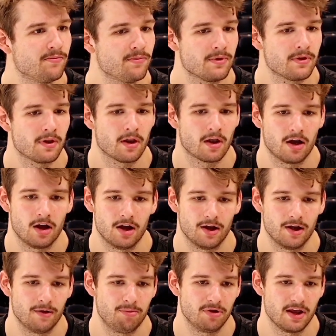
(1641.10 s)

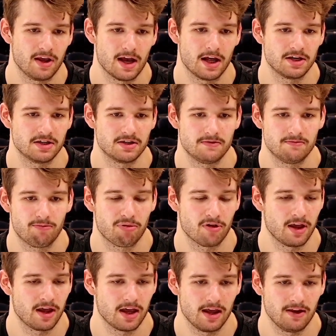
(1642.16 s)
But yeah, just
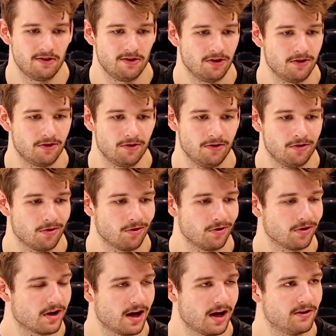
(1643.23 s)
playing against these older
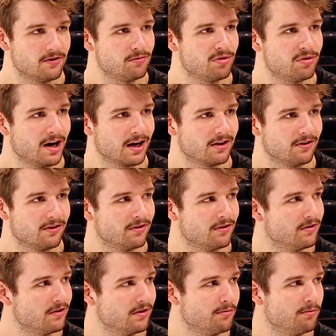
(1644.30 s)
guys in practice
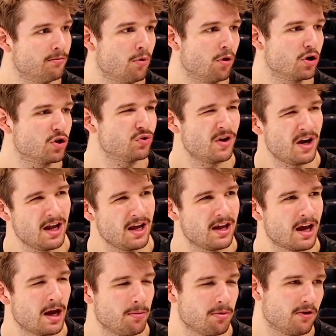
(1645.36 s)
and more training camp,